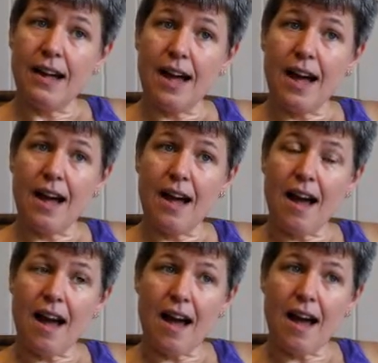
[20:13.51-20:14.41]

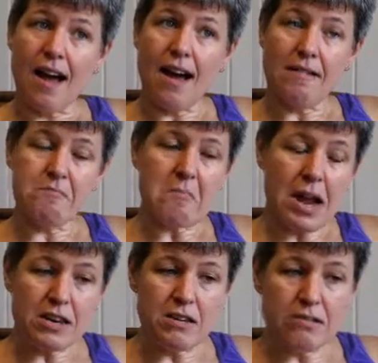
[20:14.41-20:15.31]

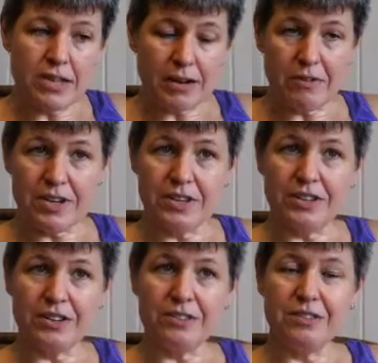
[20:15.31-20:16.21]
I knew that I wanted
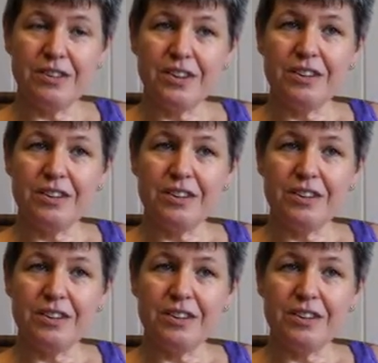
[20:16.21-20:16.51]
to do